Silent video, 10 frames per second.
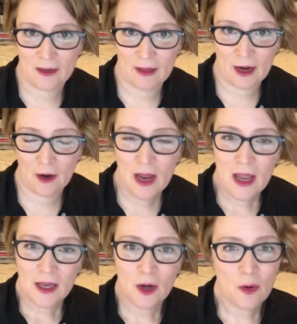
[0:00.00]
layer.
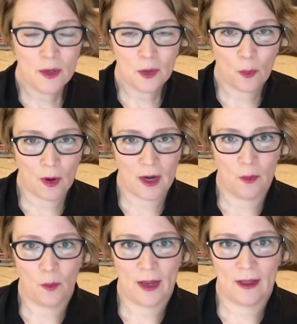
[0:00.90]
You know, when you're
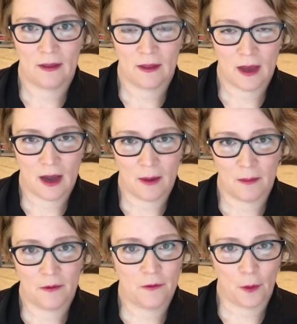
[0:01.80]
working with
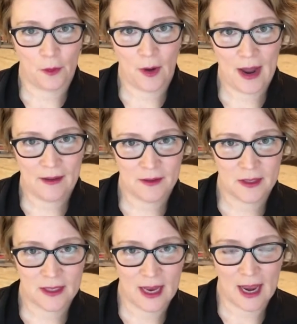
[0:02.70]

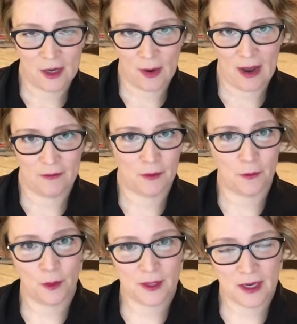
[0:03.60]
photographs and you have the
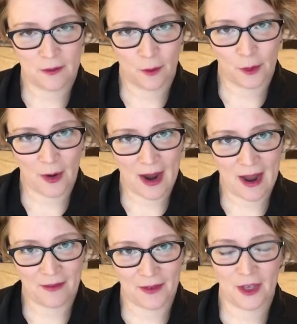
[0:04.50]
full size
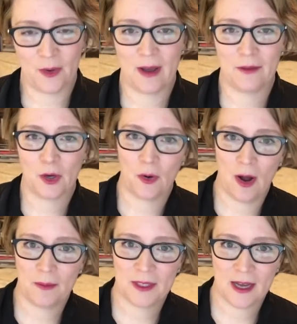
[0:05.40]
photograph, and then you have the
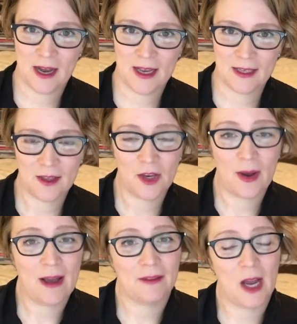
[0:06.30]
cropped size, and then you
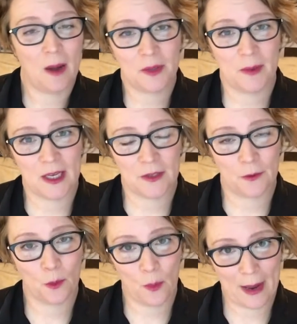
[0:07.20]
have the optimized
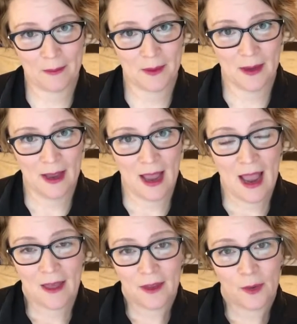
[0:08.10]
for web,
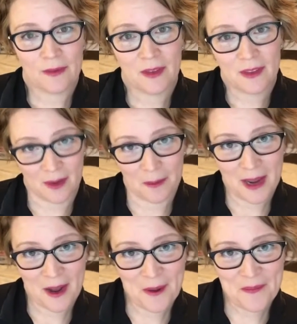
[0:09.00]
and then you have the
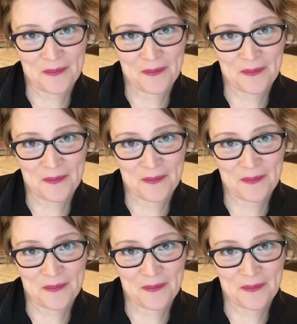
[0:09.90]
thumbnail,